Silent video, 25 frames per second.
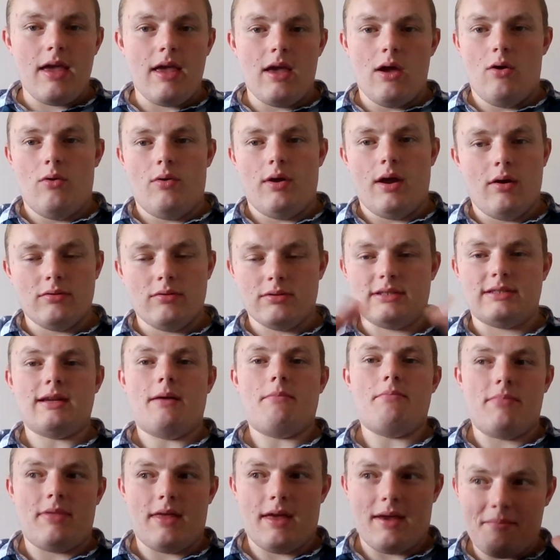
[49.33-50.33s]
unit or
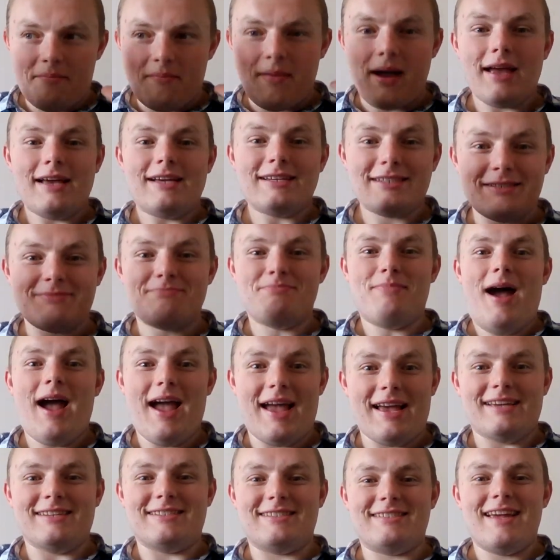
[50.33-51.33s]
something, make
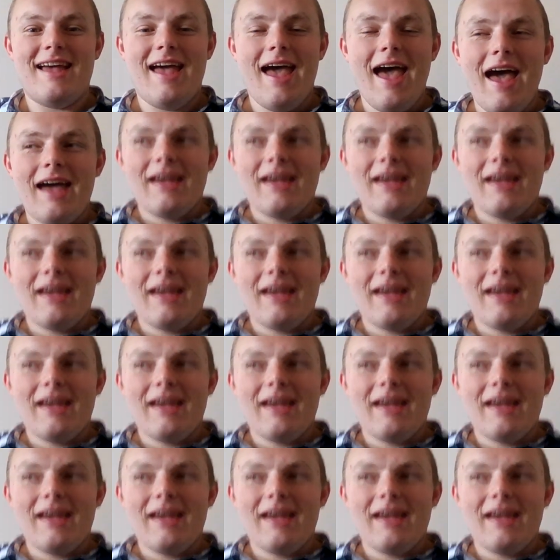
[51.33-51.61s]
space,